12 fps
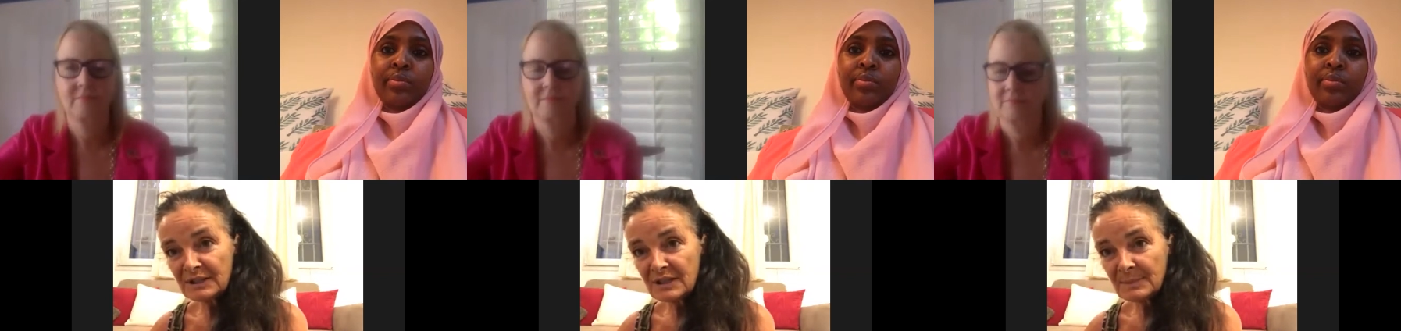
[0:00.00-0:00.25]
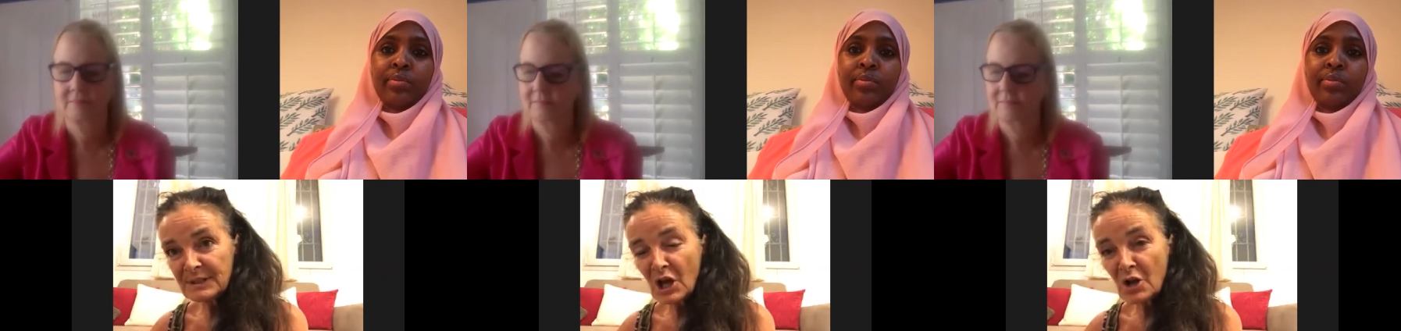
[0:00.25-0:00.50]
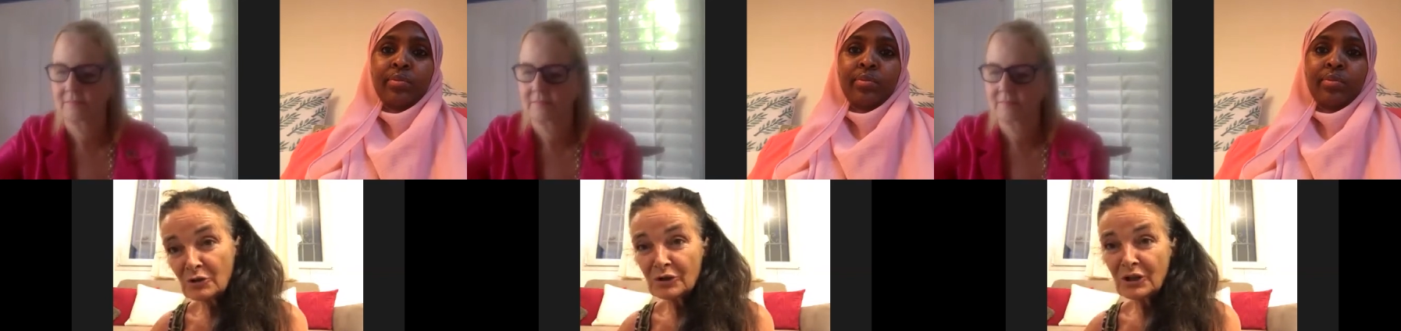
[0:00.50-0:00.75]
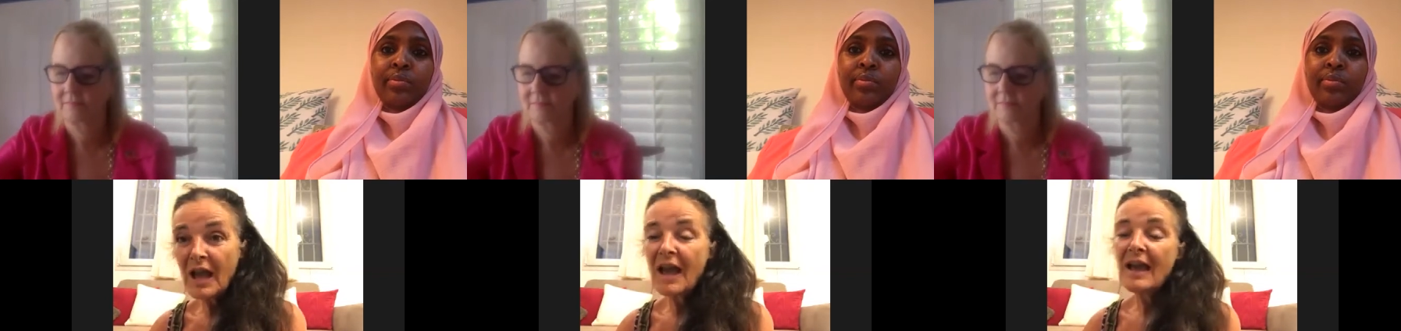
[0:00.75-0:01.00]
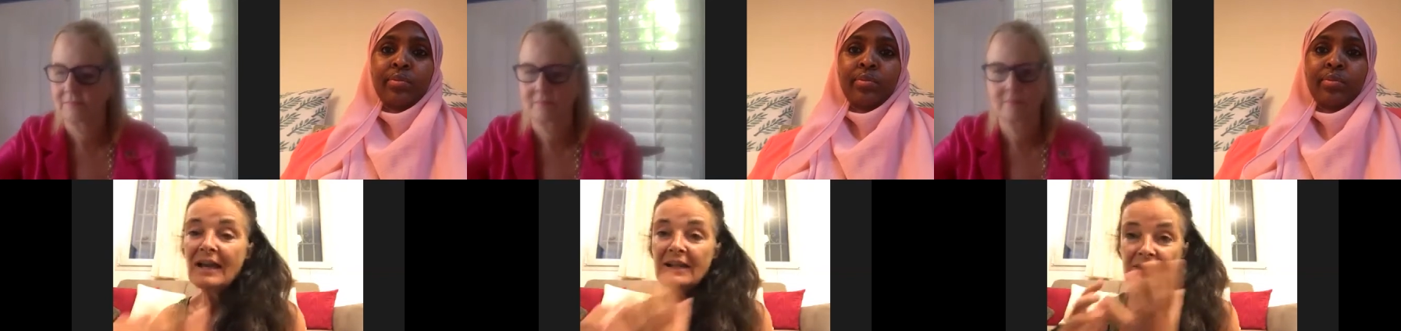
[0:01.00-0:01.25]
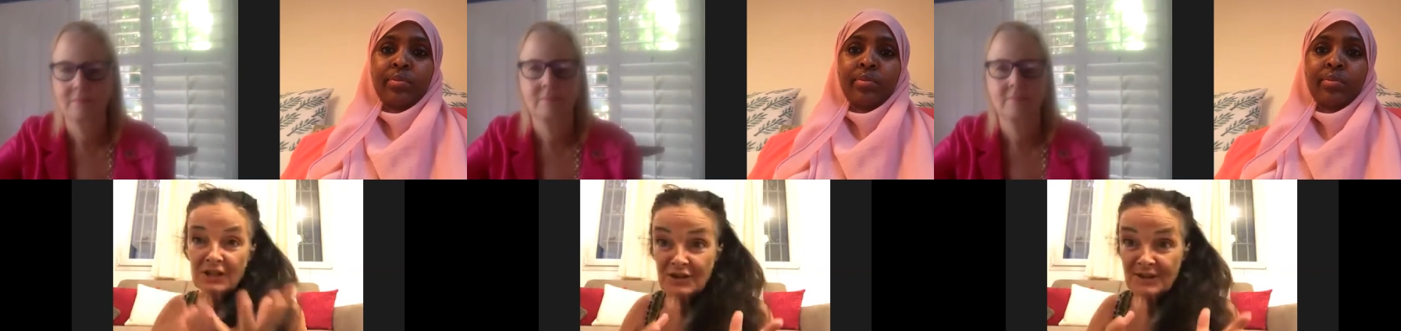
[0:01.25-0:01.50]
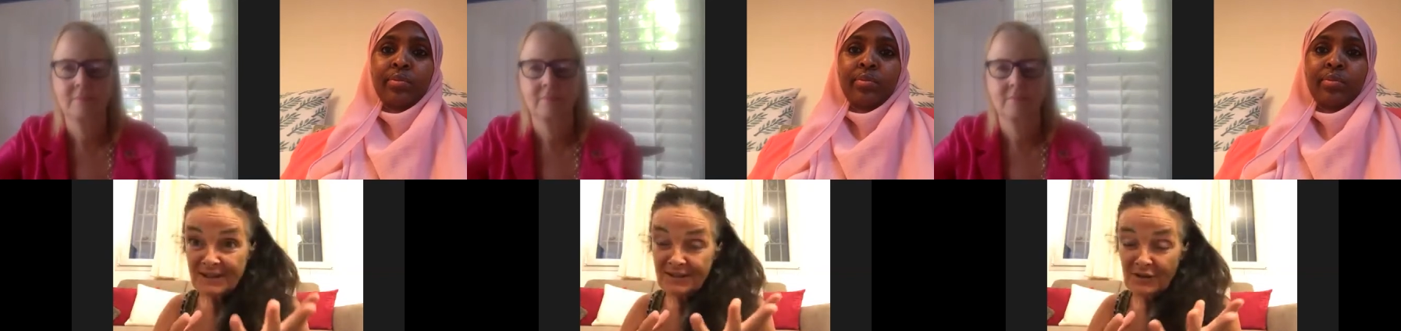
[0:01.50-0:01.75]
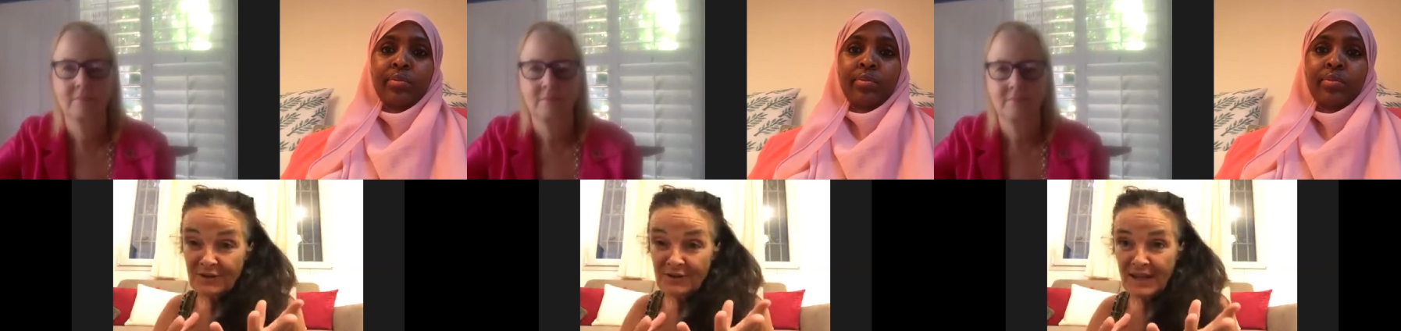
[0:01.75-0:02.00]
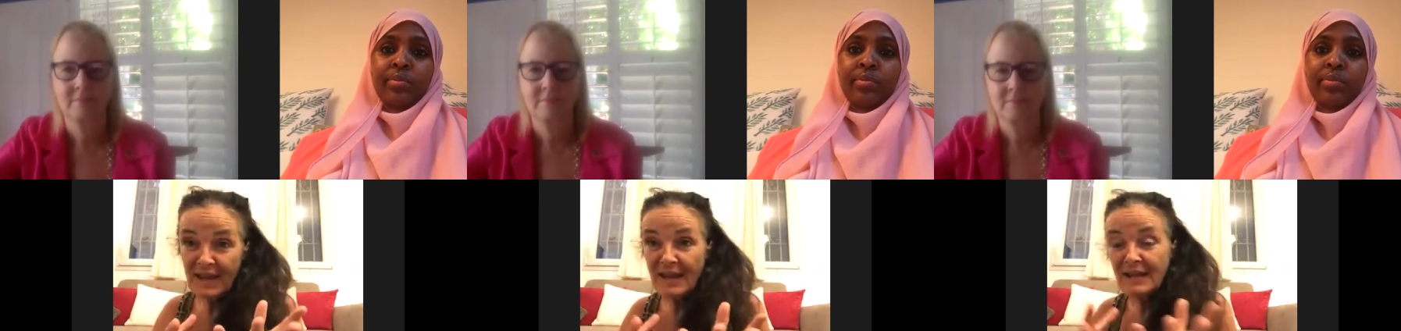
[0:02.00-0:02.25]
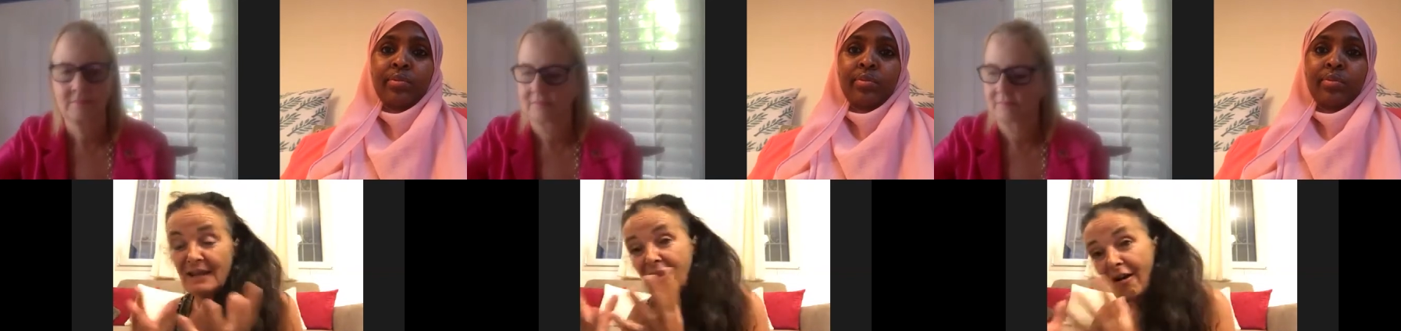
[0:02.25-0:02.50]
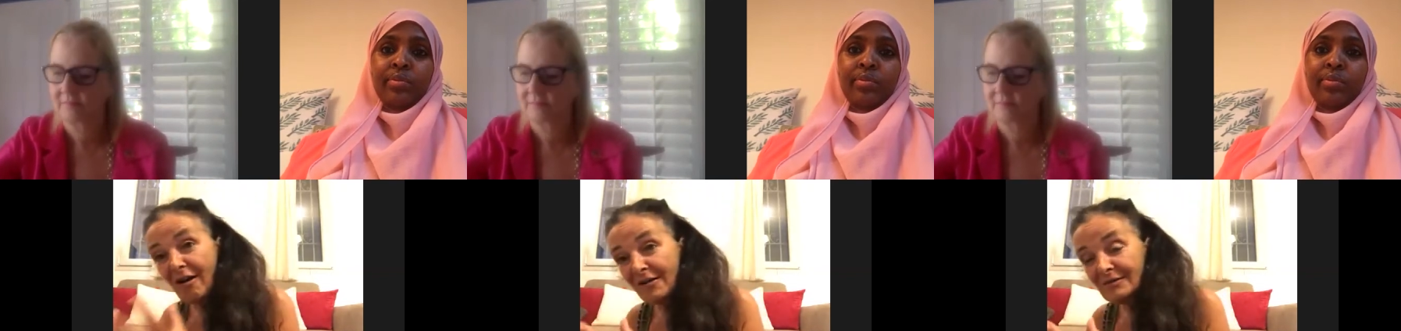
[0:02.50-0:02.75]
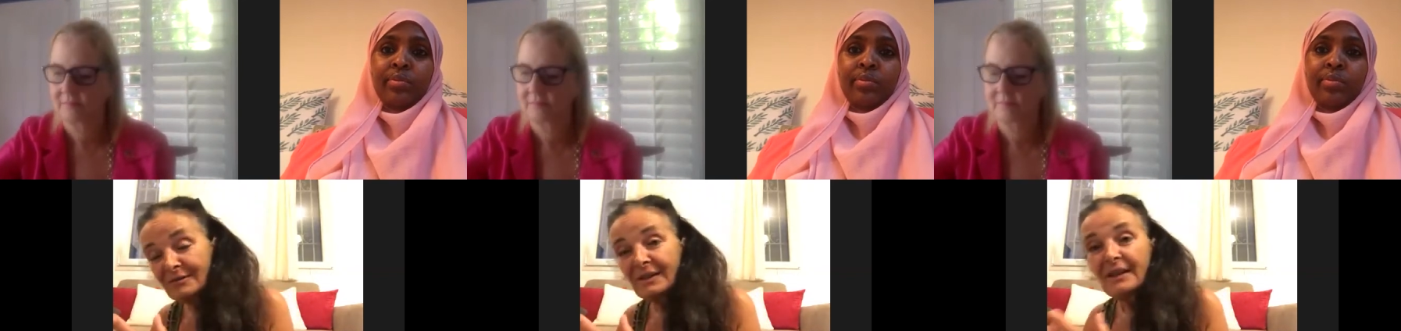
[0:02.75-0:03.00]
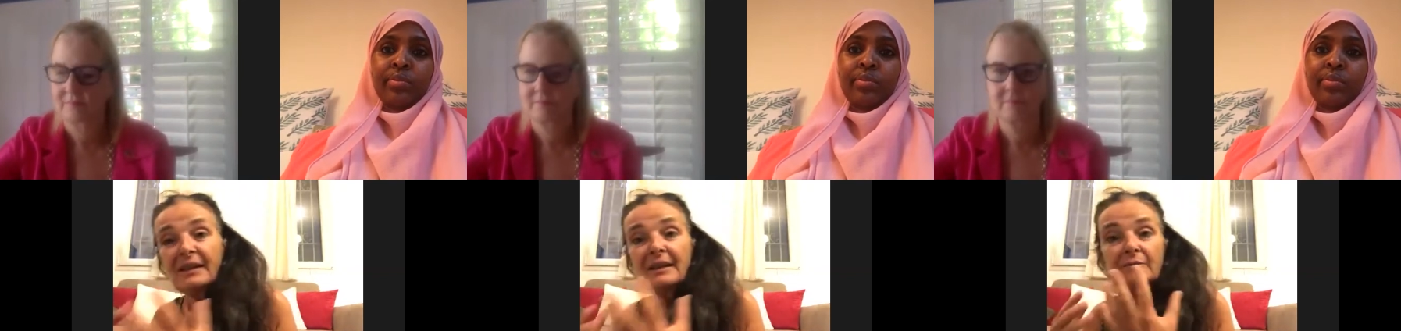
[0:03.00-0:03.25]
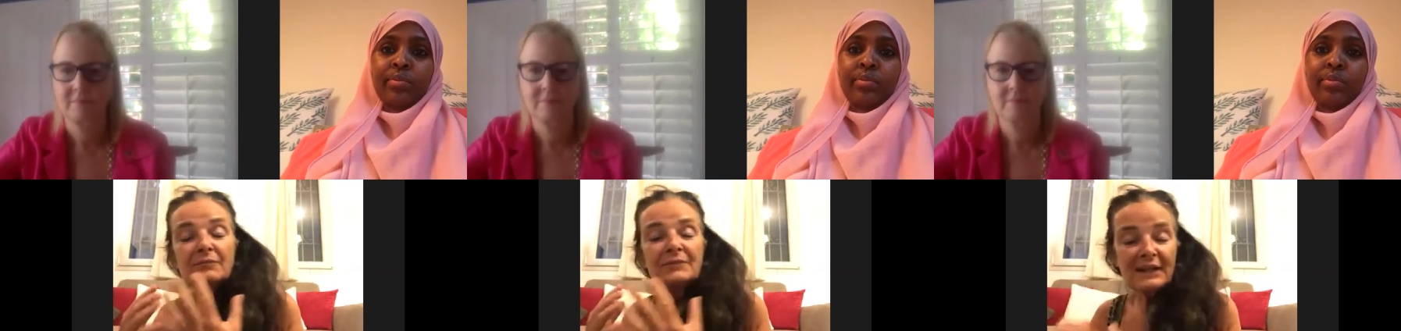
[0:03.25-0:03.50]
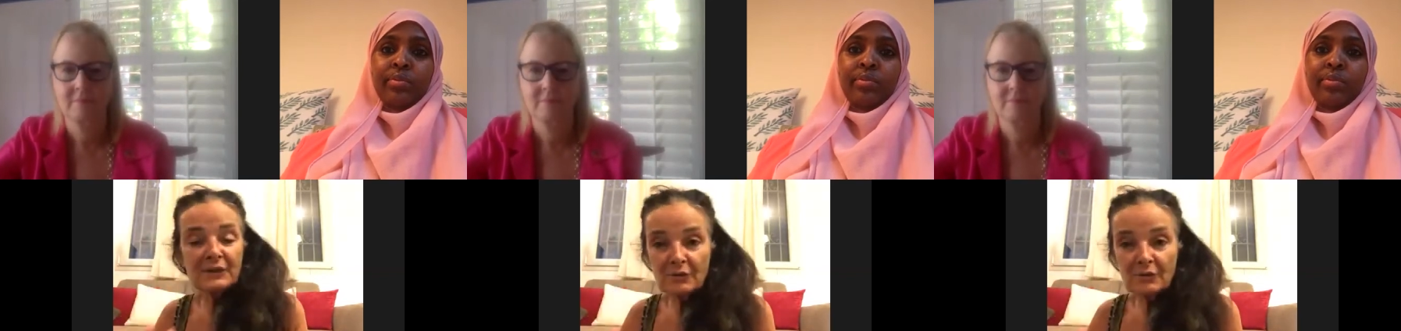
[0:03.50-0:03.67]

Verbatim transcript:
Speaker 1: to be told. It touches, as you say, on sexual